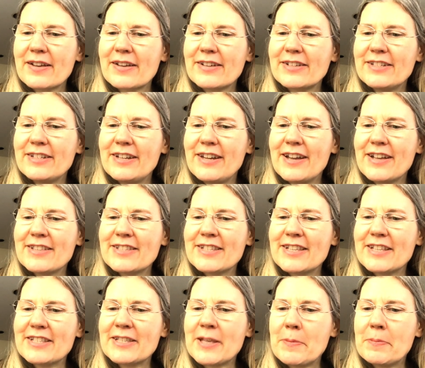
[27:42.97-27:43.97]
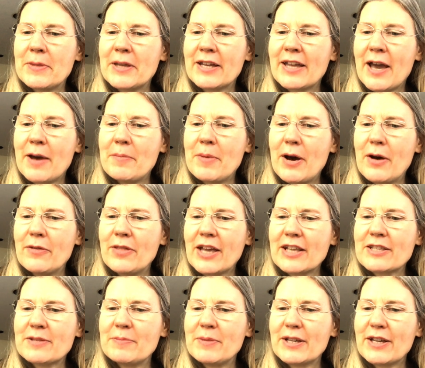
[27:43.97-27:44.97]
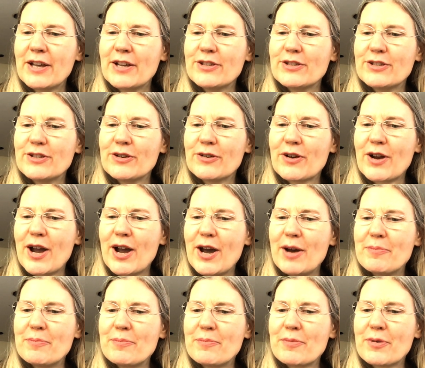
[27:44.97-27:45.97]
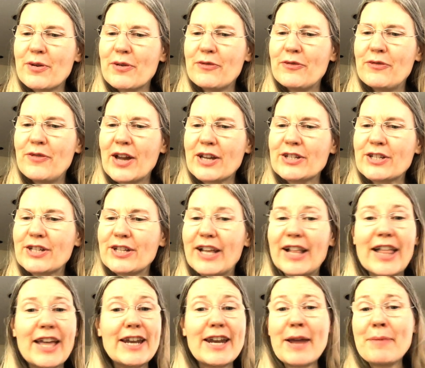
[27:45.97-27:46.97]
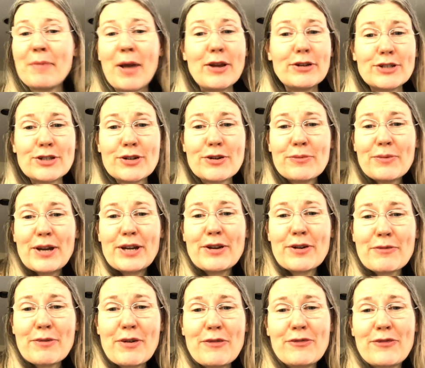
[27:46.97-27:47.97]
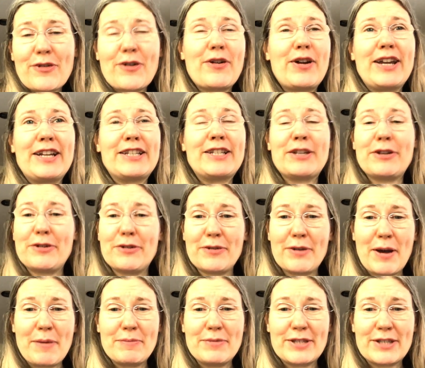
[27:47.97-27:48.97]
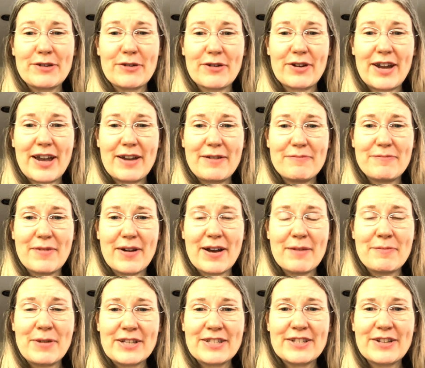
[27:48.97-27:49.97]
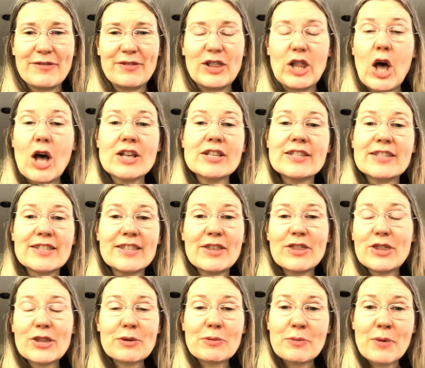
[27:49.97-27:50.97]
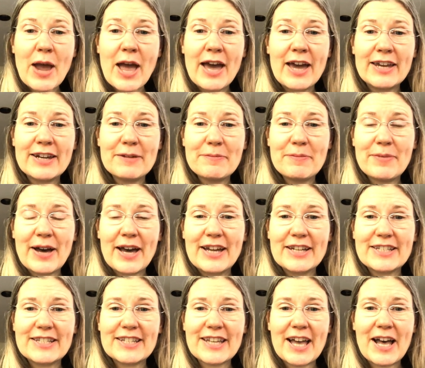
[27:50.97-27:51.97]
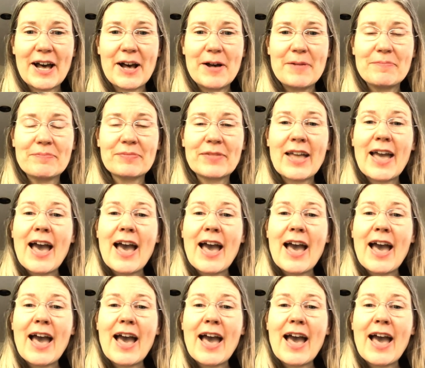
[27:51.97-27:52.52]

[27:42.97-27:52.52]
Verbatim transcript: Jan said something about that's because you're a professional. And I'm not sure what you're referring to. I'm sorry, I must have lost the thread, but um,